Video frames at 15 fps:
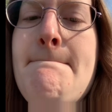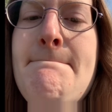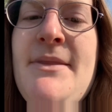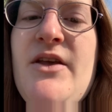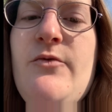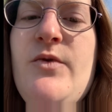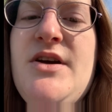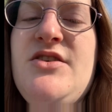
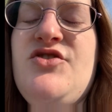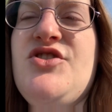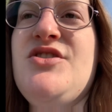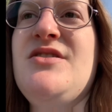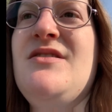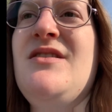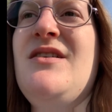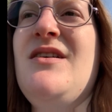Which
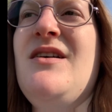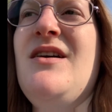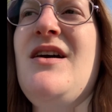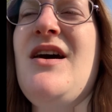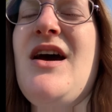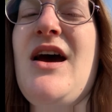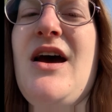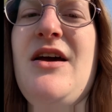
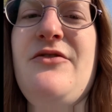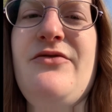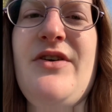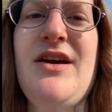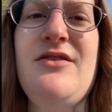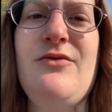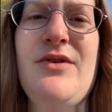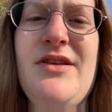I
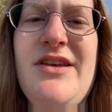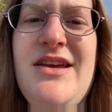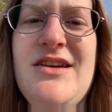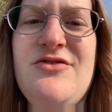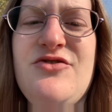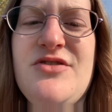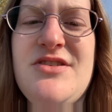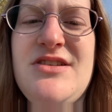find really
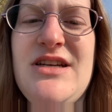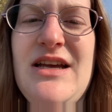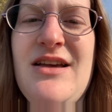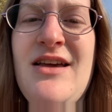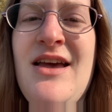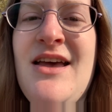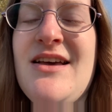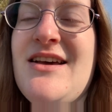interesting,
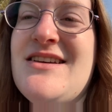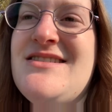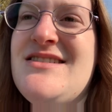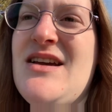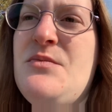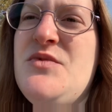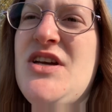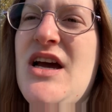because
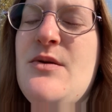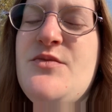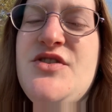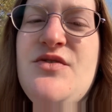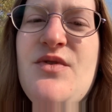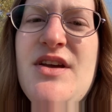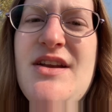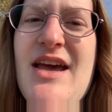sometimes
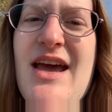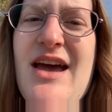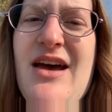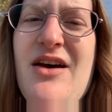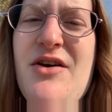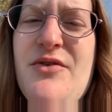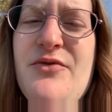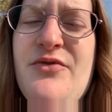you can
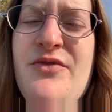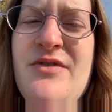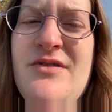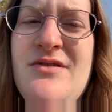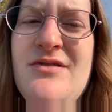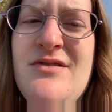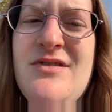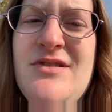have,
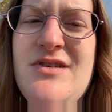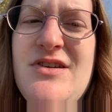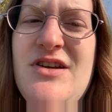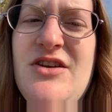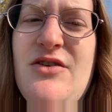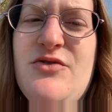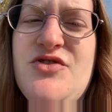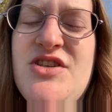
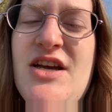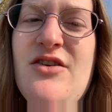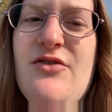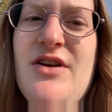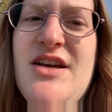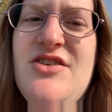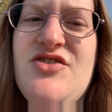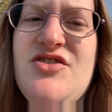
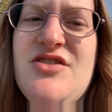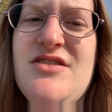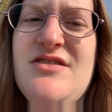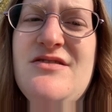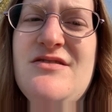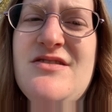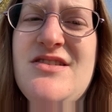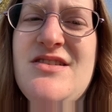
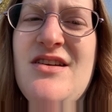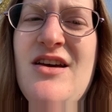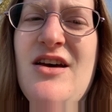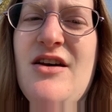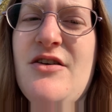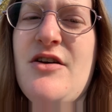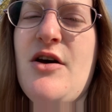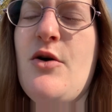generations
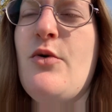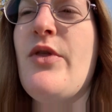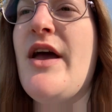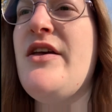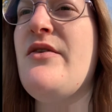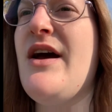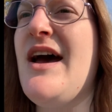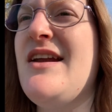ago that
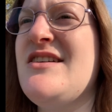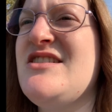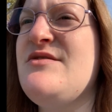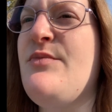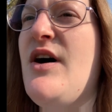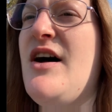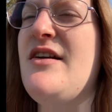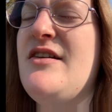you had a
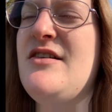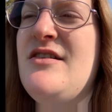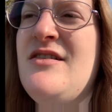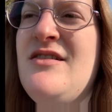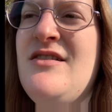spotted